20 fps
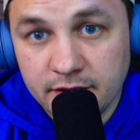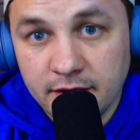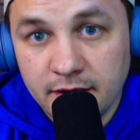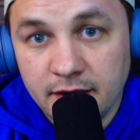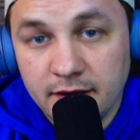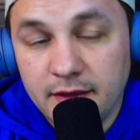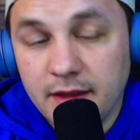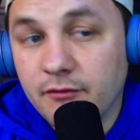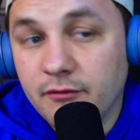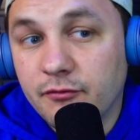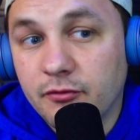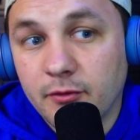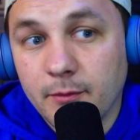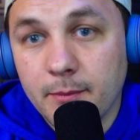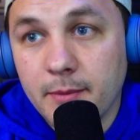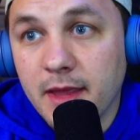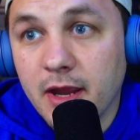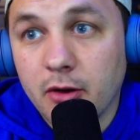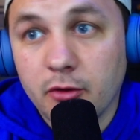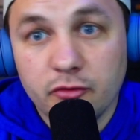And then from
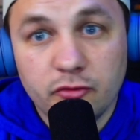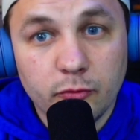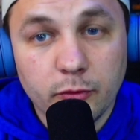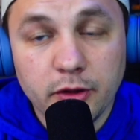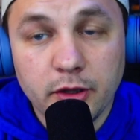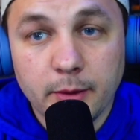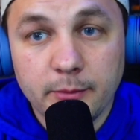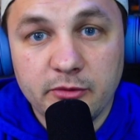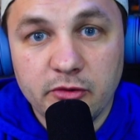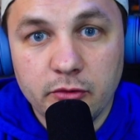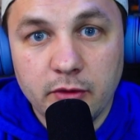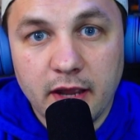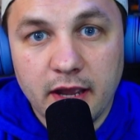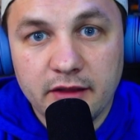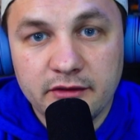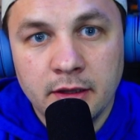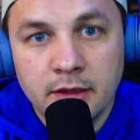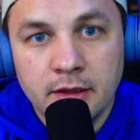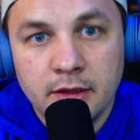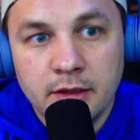there, it's really up to you
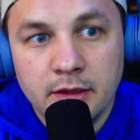guys.